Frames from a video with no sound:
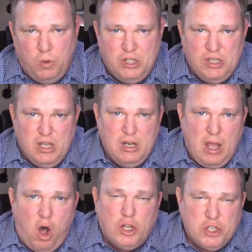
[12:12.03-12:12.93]
which is in
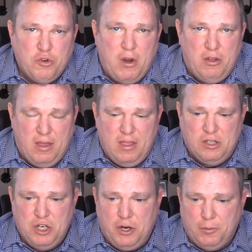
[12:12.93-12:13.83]
Australia
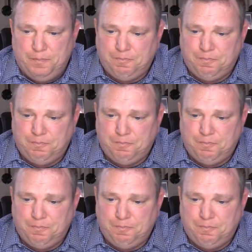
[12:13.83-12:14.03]
this year.